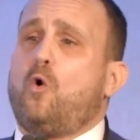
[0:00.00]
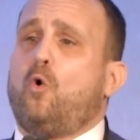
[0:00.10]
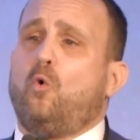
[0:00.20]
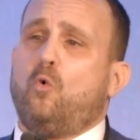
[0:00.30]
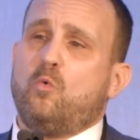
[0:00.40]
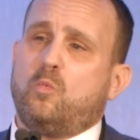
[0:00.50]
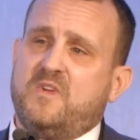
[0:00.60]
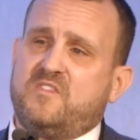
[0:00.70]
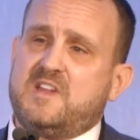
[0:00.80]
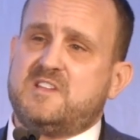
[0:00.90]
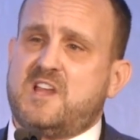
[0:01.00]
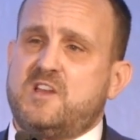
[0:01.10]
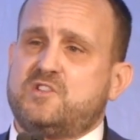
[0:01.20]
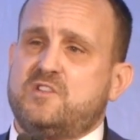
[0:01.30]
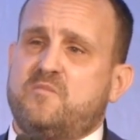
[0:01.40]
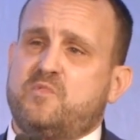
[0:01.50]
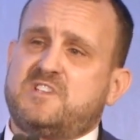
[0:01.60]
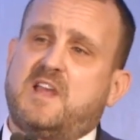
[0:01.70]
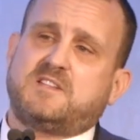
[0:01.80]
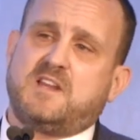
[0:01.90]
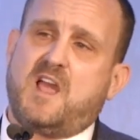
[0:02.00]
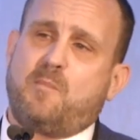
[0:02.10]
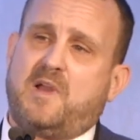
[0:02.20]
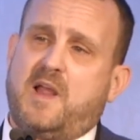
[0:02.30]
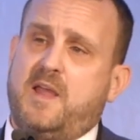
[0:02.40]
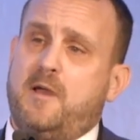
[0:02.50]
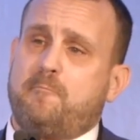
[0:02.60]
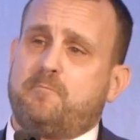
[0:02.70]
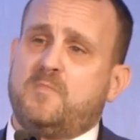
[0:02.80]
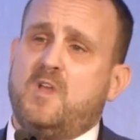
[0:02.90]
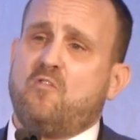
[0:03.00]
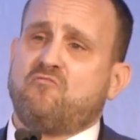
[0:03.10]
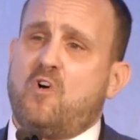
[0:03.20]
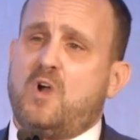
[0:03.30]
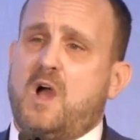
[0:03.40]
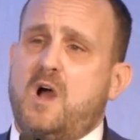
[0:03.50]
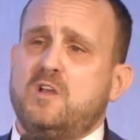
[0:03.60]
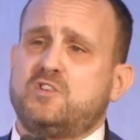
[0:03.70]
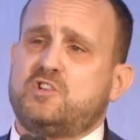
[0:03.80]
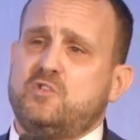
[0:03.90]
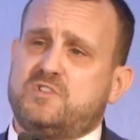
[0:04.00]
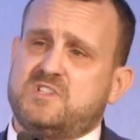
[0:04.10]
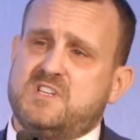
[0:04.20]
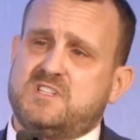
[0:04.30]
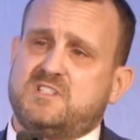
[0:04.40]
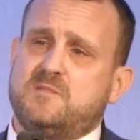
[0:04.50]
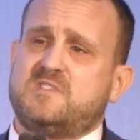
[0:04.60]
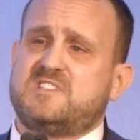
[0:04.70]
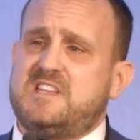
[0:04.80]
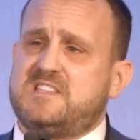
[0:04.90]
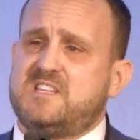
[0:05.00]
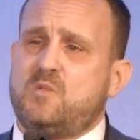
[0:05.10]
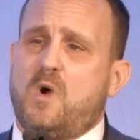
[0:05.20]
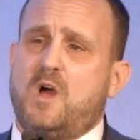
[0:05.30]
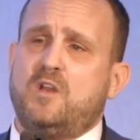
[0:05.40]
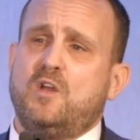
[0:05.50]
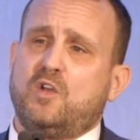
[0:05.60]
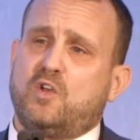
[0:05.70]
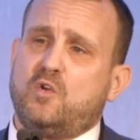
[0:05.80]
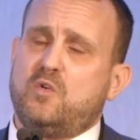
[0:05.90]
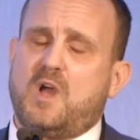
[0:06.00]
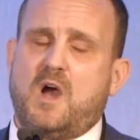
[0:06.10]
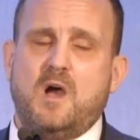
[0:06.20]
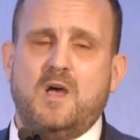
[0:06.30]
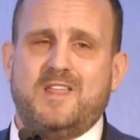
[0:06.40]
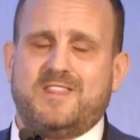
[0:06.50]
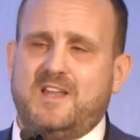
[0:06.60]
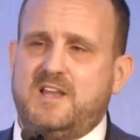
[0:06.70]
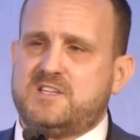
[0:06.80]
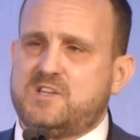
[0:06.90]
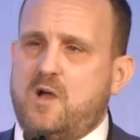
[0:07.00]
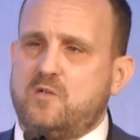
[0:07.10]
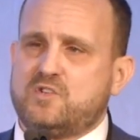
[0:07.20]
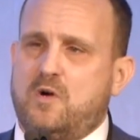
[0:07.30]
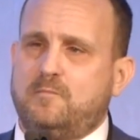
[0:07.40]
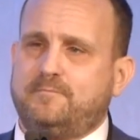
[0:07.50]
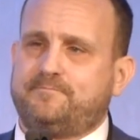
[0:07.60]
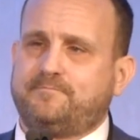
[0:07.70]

all with the intention of protecting our planet. Rocker, Schluter Systems, CT1, KUKA, the list goes on.